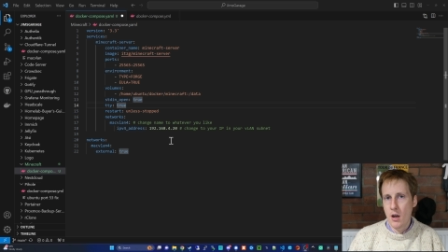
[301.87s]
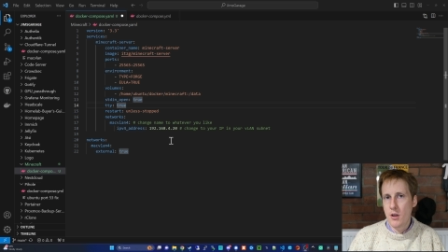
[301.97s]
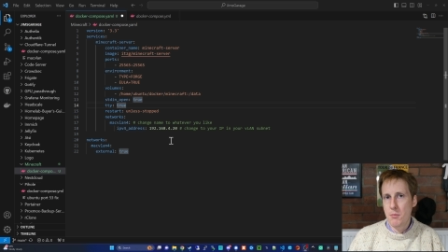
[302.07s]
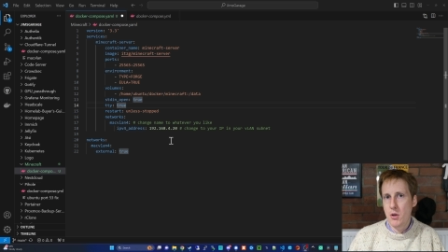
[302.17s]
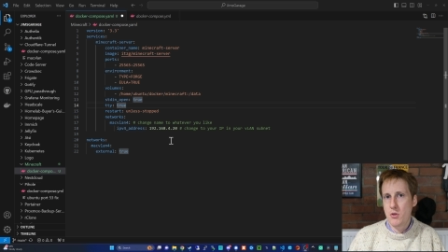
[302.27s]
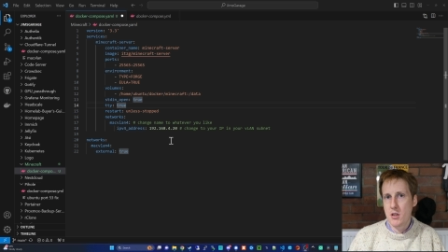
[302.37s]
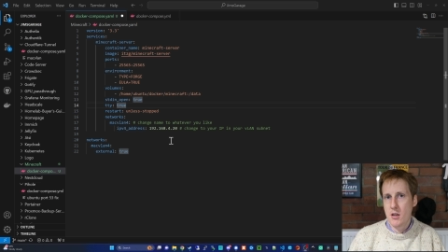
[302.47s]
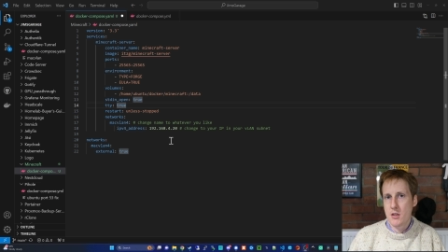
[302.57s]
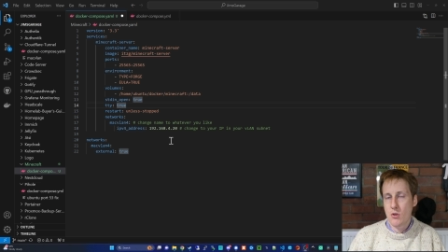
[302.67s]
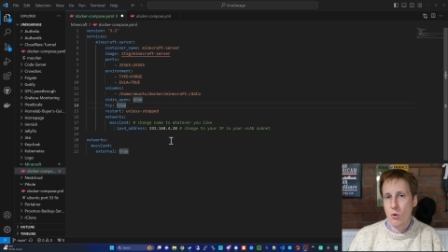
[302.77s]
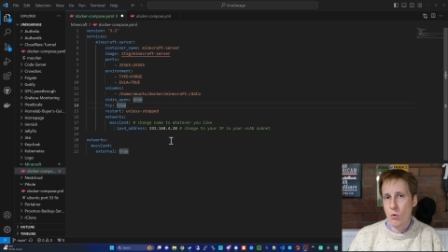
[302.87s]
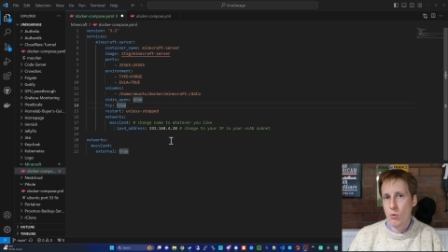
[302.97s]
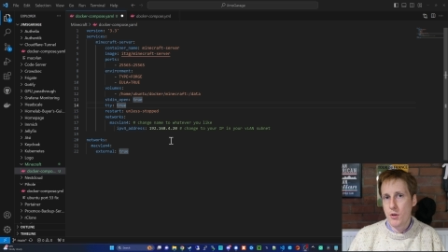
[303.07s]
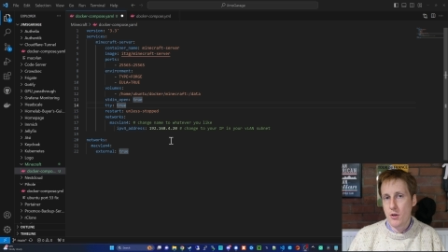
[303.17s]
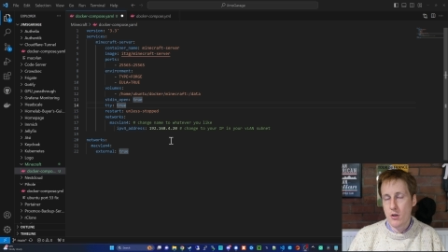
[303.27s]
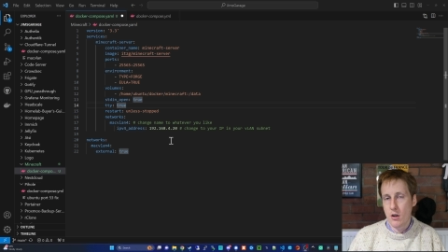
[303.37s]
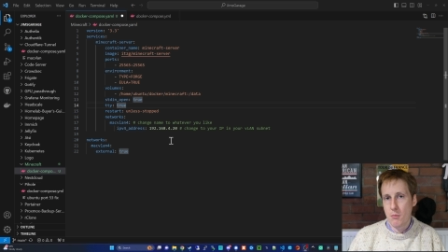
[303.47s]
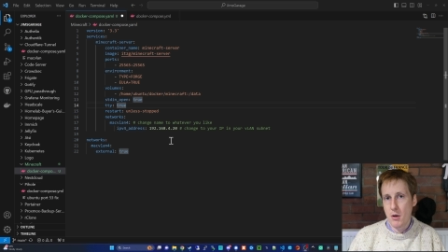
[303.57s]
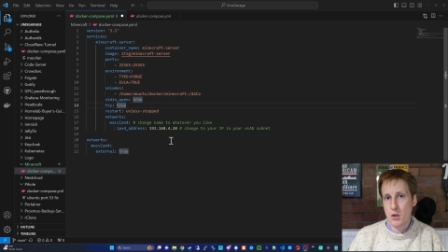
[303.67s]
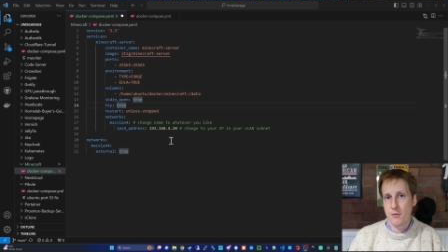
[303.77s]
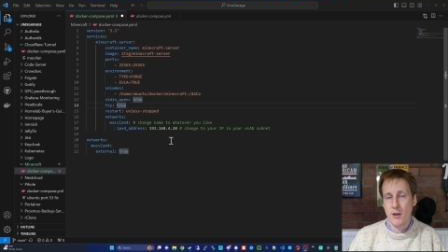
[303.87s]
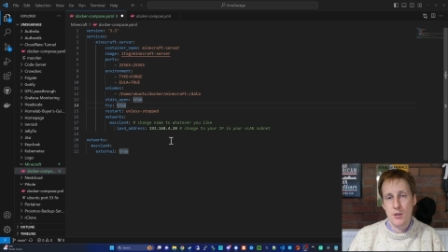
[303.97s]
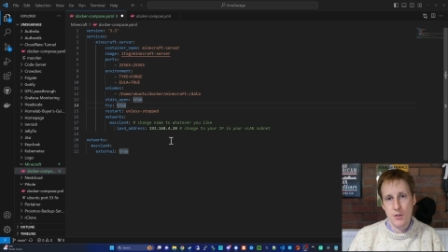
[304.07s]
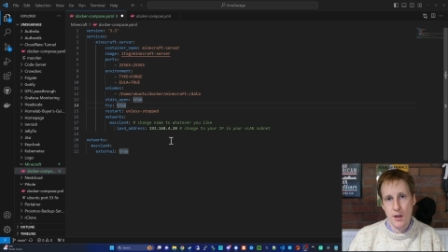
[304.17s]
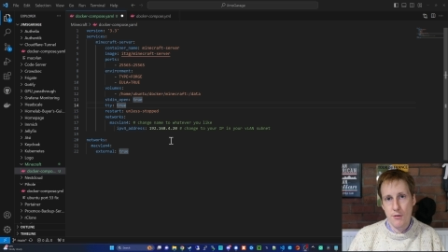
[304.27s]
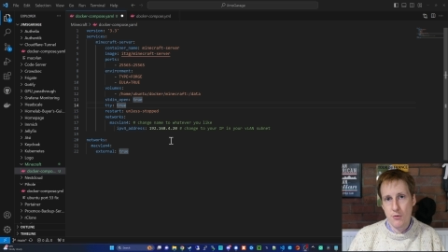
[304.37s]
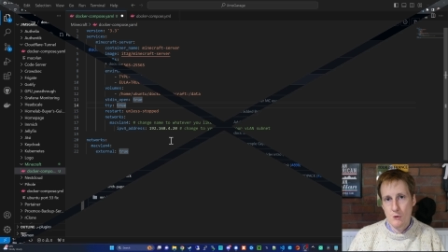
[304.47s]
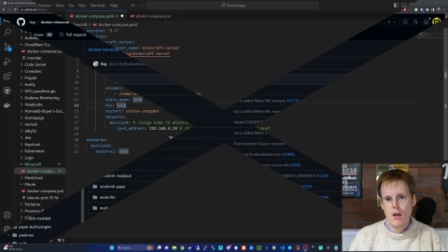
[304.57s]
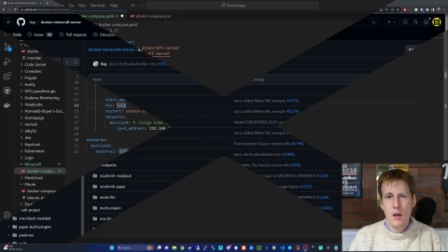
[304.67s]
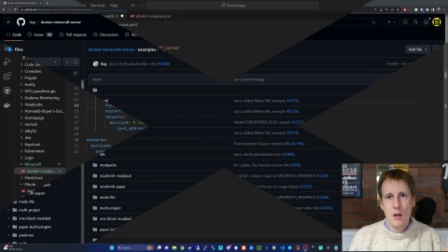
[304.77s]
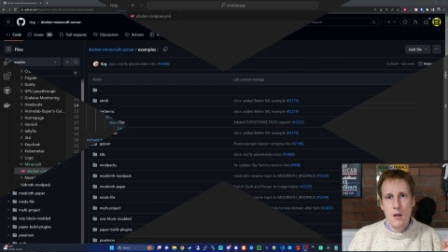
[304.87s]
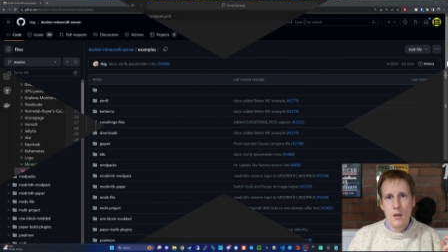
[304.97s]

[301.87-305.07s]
And the beauty is all the Docker Compose files are there for you.